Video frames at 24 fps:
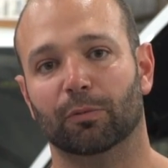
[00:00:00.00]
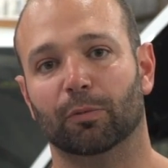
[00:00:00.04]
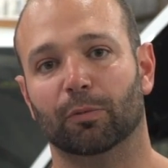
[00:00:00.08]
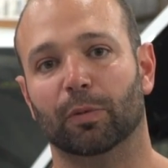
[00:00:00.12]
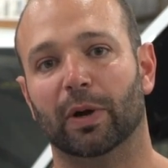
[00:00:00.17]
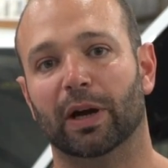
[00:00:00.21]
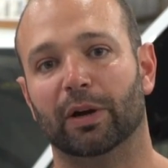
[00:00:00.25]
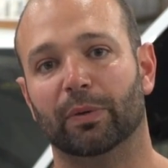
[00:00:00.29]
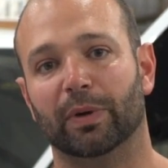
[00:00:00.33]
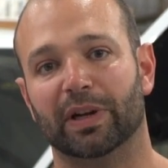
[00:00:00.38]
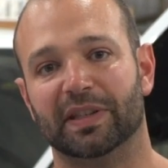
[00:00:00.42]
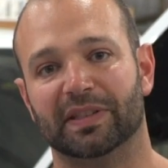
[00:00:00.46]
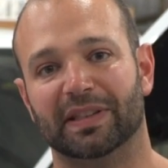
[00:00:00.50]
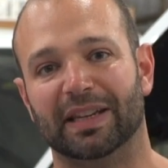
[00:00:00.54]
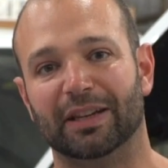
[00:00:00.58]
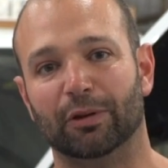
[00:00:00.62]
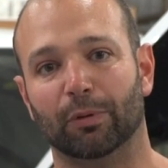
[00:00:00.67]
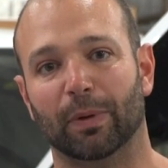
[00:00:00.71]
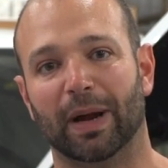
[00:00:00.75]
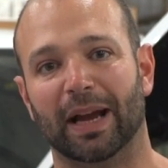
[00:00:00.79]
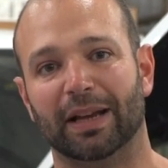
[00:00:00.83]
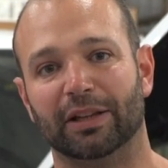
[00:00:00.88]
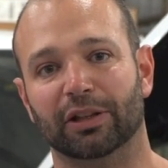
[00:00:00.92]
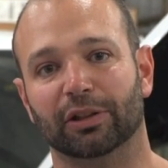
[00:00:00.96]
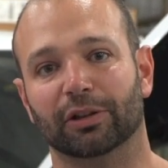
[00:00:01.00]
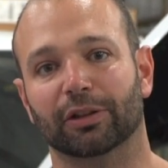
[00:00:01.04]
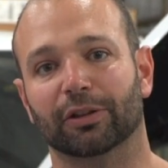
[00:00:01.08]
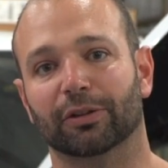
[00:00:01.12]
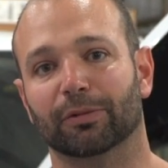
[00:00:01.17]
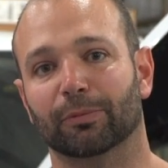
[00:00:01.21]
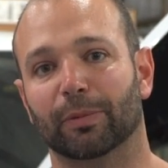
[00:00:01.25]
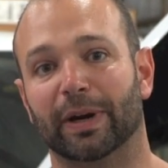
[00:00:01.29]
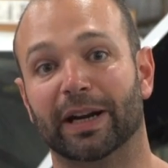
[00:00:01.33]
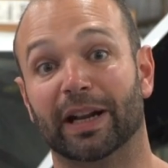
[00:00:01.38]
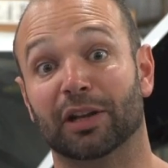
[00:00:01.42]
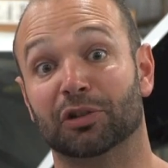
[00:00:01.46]
Why do I say granular?
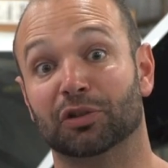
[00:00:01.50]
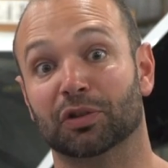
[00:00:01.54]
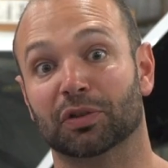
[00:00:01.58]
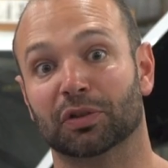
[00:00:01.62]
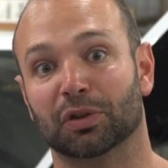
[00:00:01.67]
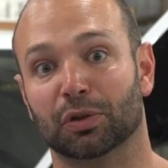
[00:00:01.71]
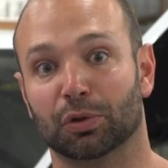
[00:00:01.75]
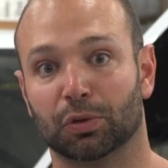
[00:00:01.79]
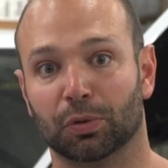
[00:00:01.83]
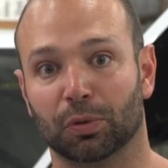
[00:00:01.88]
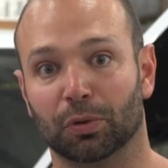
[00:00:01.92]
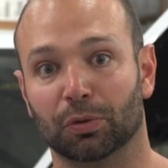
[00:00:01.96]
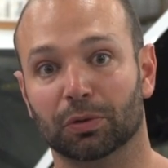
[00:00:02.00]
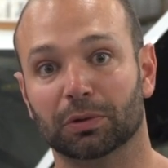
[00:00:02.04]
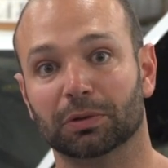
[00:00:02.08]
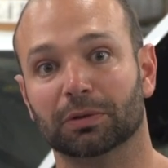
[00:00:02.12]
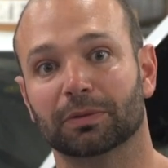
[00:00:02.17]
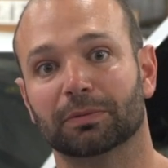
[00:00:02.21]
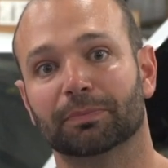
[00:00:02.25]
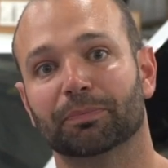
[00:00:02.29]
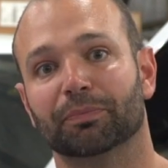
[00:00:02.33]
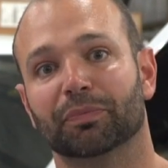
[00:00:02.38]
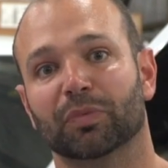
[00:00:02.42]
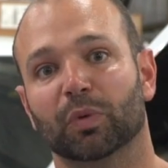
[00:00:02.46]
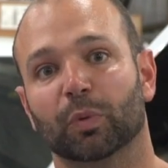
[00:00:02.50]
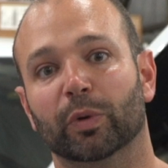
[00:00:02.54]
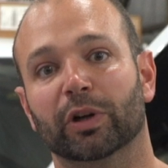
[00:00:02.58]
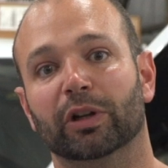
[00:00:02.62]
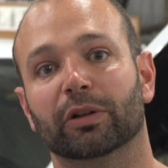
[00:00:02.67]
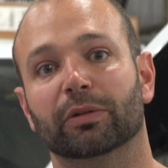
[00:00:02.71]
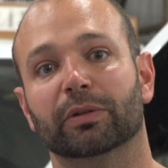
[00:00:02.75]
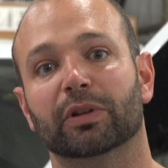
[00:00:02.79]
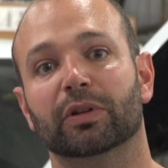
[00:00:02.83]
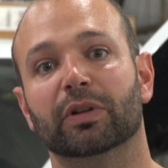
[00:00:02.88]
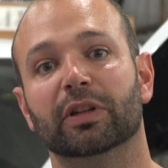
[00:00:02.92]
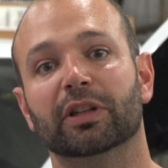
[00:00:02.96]
Why not just control?
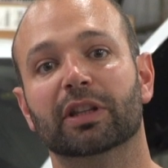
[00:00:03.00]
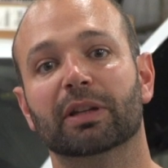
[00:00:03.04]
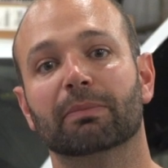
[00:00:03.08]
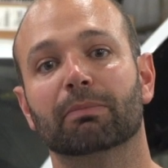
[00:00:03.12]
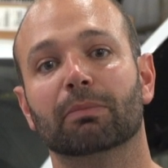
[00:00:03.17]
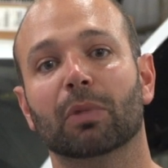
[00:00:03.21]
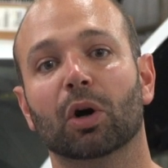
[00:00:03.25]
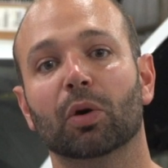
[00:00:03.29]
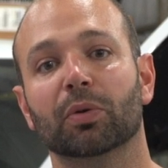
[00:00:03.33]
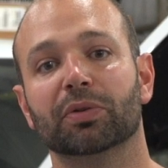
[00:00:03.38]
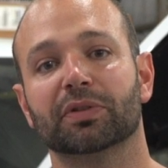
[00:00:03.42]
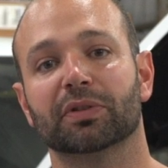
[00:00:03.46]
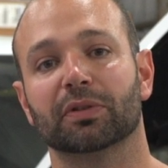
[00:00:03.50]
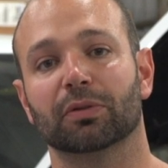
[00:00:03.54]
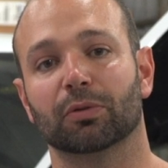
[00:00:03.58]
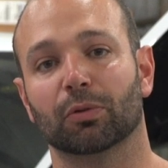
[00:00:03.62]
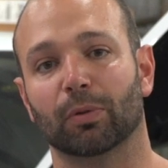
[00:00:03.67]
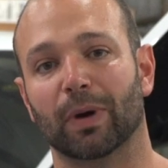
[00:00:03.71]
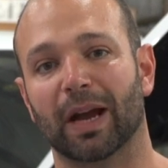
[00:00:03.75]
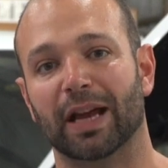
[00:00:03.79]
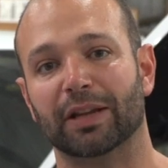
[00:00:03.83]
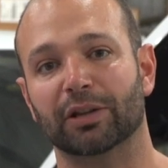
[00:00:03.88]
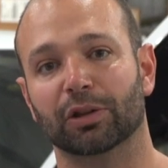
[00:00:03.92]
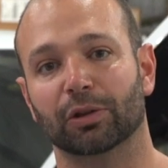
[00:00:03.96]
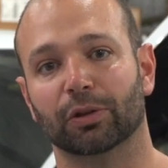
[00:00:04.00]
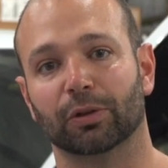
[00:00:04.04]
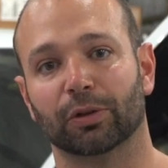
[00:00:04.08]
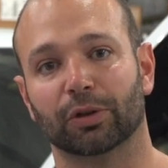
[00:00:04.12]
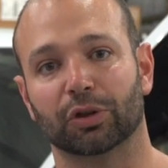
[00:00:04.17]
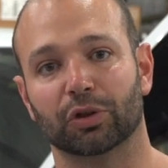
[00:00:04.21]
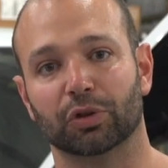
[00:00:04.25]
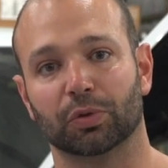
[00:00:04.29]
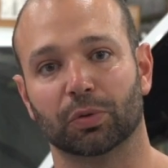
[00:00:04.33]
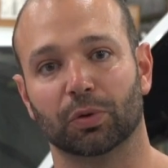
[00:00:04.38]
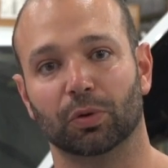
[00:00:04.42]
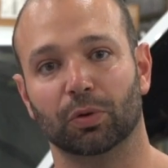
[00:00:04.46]
Well, you need the most granular
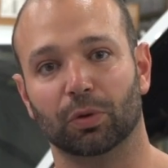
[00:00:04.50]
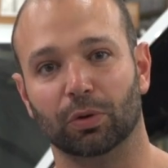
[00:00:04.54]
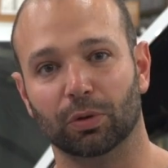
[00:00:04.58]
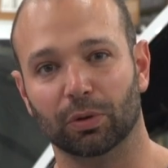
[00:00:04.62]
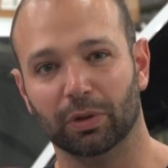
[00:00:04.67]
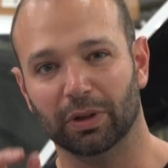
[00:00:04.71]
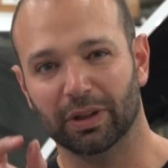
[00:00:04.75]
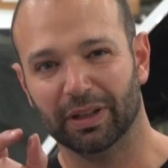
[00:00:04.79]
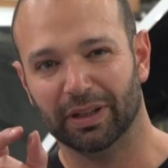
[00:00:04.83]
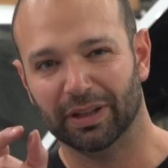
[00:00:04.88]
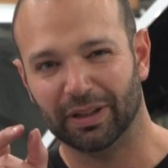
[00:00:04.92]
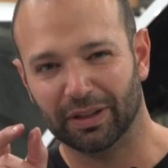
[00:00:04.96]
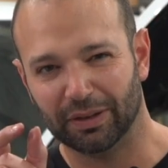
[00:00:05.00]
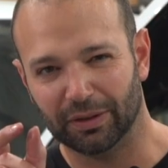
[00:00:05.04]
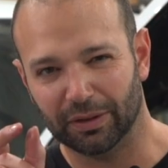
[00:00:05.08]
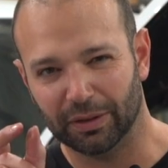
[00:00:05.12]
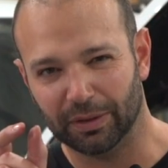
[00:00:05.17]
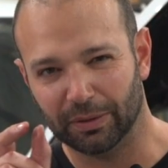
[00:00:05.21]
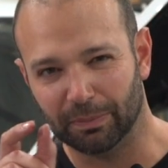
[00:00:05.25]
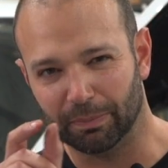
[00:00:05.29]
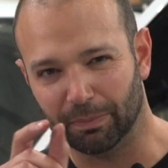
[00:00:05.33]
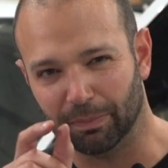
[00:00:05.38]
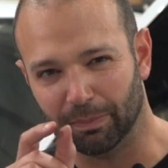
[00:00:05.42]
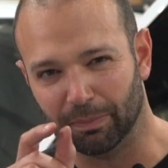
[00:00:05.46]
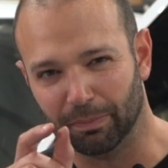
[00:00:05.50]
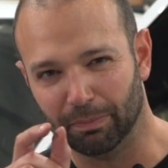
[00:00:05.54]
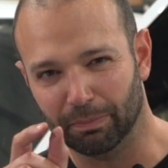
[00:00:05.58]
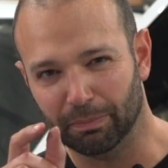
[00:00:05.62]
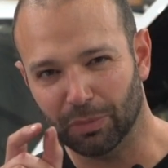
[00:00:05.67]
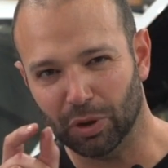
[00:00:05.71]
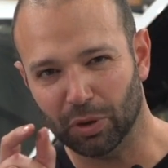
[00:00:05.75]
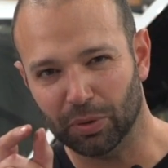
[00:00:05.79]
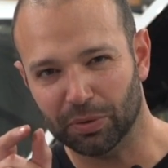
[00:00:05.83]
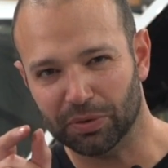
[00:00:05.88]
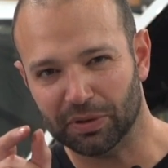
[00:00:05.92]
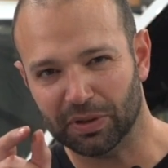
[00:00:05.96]
control, the
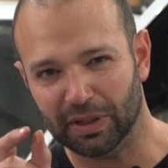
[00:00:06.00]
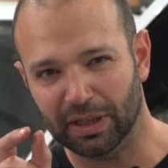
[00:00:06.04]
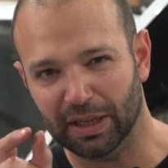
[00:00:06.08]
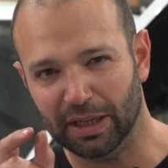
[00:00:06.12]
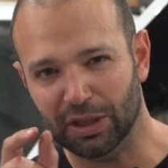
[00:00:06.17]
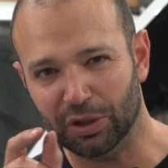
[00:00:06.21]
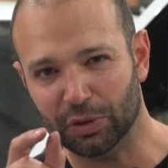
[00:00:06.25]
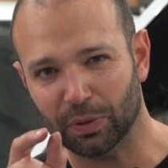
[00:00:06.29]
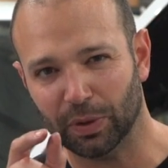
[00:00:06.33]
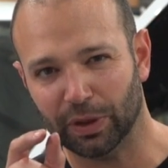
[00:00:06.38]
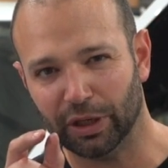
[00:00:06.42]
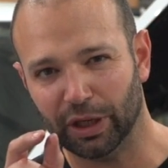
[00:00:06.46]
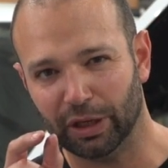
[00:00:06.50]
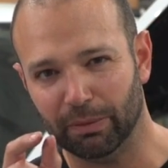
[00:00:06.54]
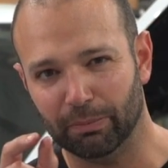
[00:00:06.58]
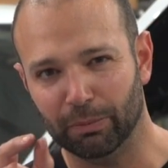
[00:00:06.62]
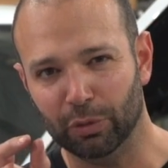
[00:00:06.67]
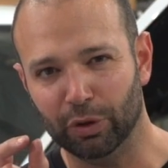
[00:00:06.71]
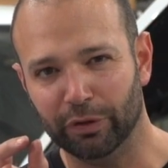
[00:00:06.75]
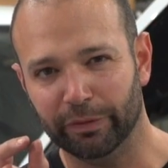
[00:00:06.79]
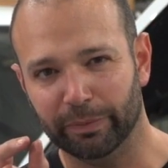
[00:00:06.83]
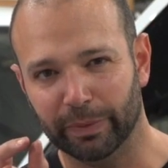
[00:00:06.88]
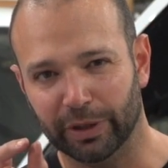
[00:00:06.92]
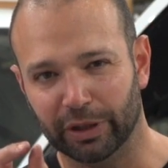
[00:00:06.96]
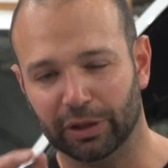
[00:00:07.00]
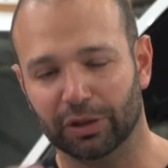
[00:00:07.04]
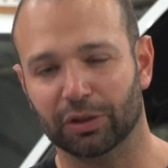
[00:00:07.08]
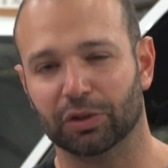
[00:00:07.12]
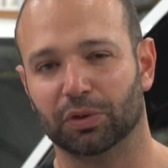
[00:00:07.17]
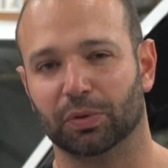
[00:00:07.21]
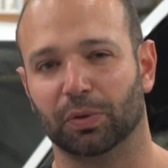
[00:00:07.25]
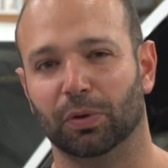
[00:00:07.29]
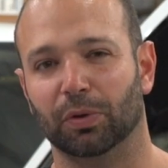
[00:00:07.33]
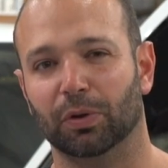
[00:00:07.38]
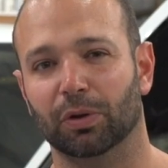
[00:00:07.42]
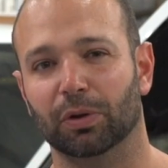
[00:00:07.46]
most intricate movement
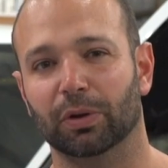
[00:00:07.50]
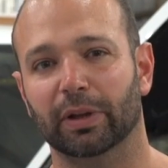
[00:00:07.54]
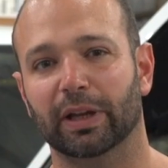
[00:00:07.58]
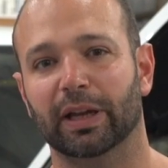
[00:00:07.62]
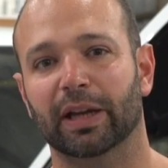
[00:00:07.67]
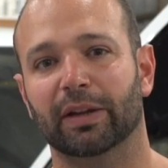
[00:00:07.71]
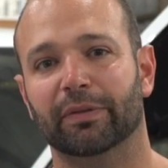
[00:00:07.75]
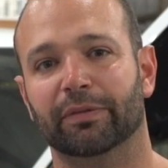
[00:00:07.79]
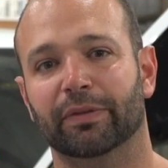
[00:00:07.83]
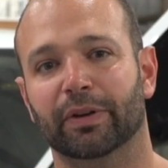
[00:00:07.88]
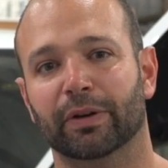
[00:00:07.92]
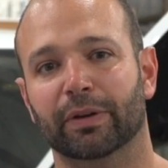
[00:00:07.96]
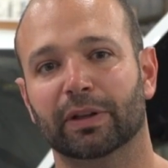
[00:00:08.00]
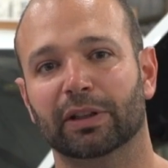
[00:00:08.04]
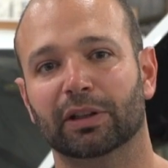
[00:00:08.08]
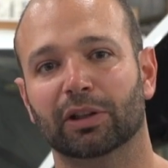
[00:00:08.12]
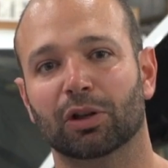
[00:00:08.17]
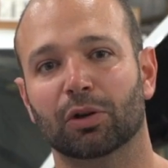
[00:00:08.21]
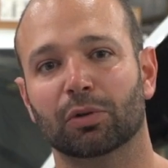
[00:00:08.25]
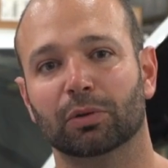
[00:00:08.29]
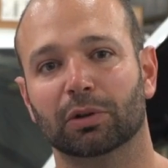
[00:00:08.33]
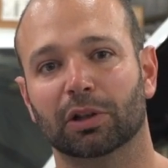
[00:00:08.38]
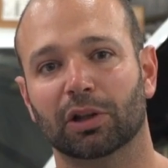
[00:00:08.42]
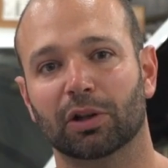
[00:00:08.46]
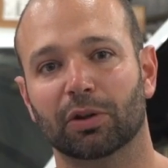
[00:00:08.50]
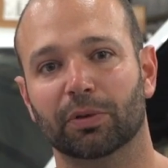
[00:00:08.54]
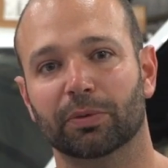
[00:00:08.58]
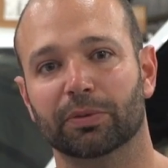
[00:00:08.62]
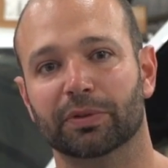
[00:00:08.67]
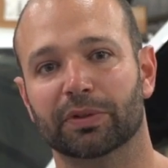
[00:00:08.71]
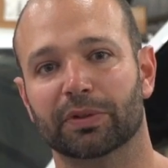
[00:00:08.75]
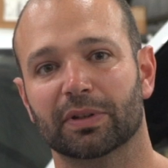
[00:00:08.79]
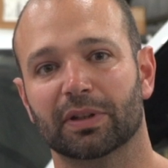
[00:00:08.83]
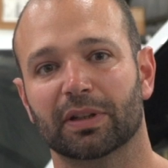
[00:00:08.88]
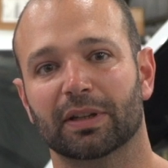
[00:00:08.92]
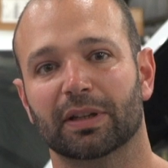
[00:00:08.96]
control at very low
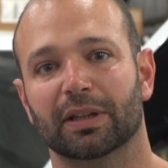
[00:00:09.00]
loads.